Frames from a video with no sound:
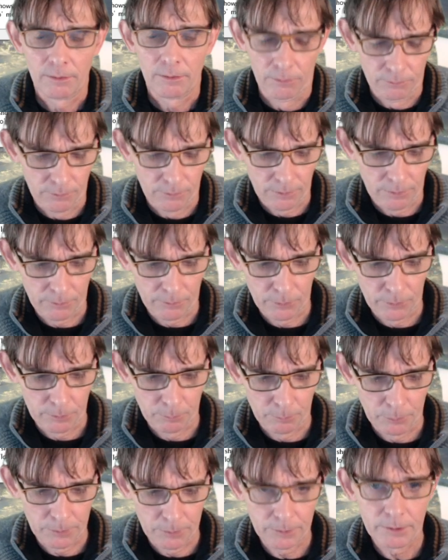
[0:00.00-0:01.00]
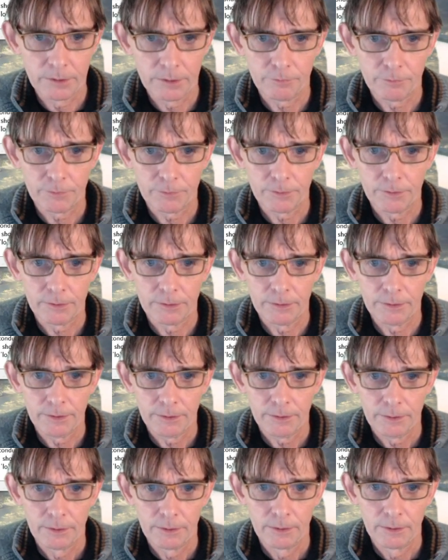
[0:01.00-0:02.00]
no, I want to put it
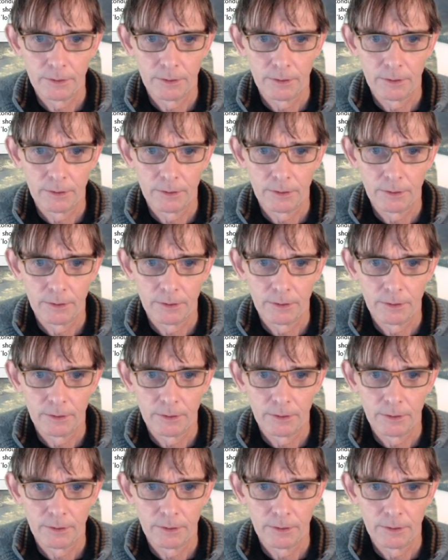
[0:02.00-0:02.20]
differently,